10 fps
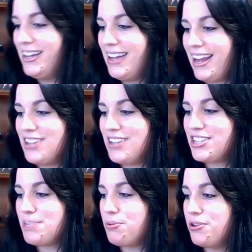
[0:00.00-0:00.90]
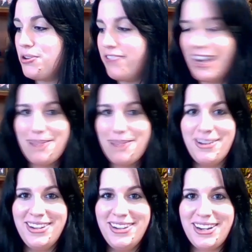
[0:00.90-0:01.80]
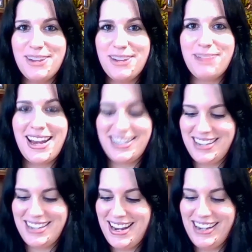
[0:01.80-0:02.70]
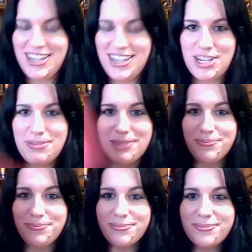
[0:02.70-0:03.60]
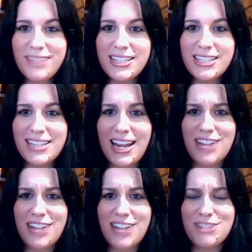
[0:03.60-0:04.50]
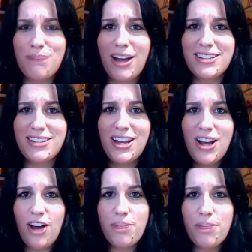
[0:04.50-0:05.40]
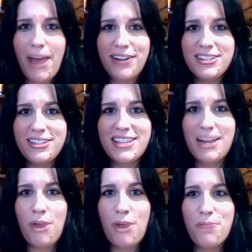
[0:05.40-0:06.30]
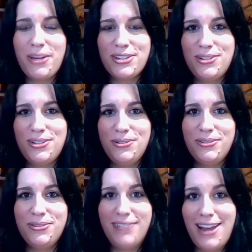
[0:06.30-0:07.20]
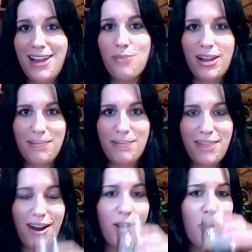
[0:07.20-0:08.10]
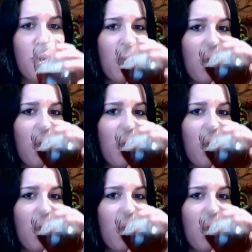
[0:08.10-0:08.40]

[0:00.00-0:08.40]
And just to prove that I'm planning to knit in Egypt, today I just bought all the patterns that I'm hoping to knit while I'm there,